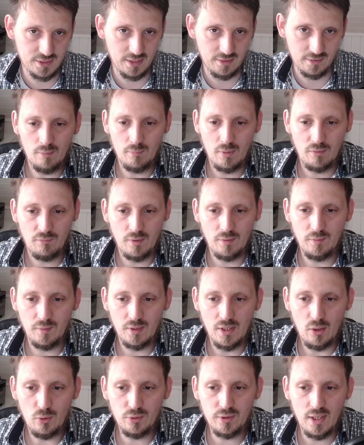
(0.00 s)
And when we
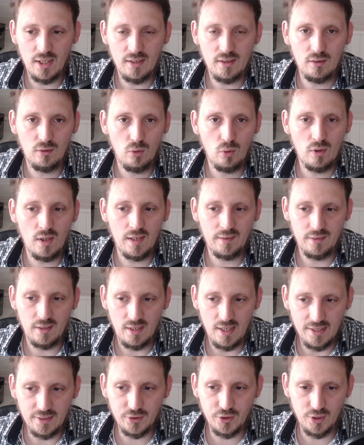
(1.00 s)
now take a look at
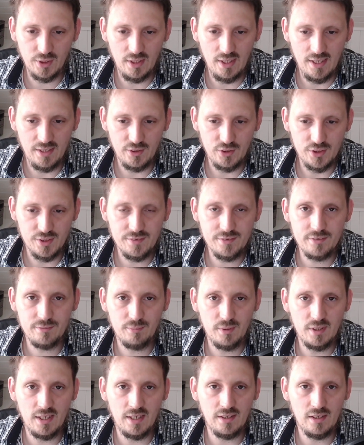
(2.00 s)
electrical engines,
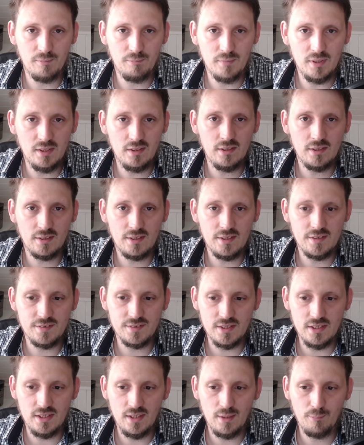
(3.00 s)
we can immediately
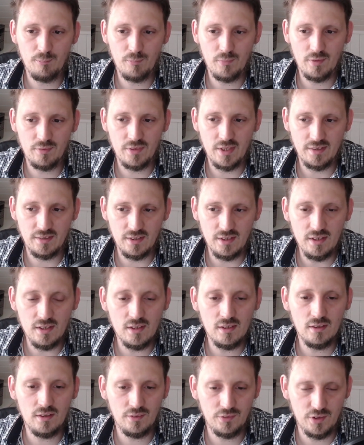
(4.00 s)
see that
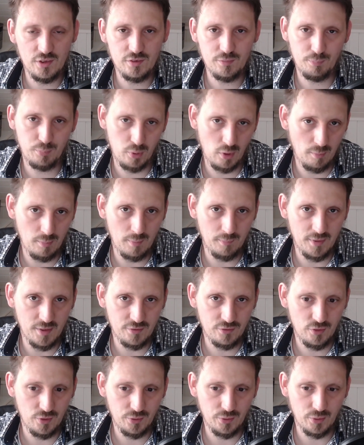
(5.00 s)
here this problem
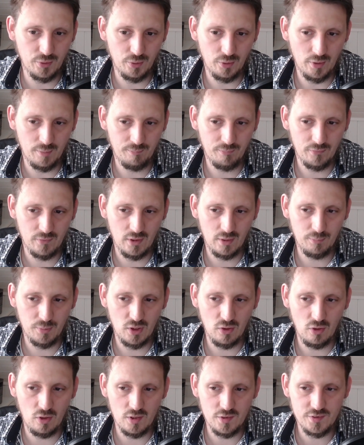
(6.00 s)
does not occur,
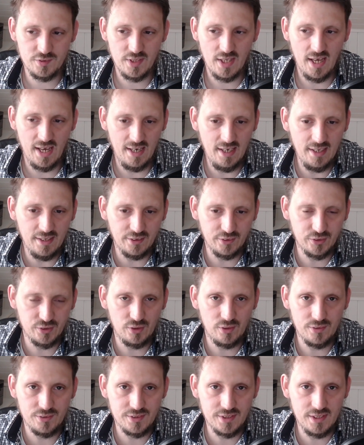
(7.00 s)
because the
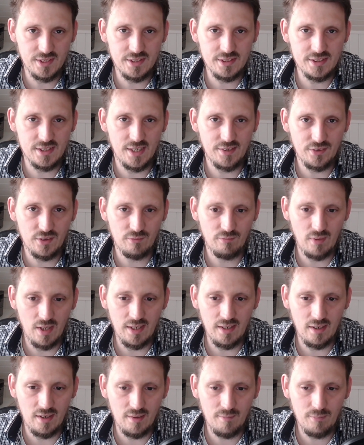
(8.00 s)
electrons inside the
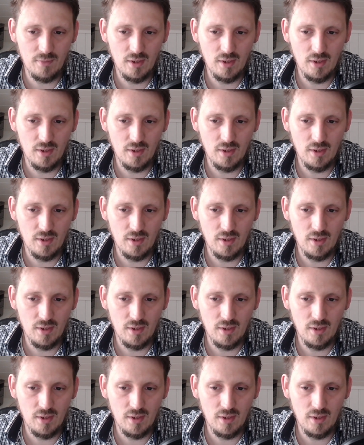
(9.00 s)
wire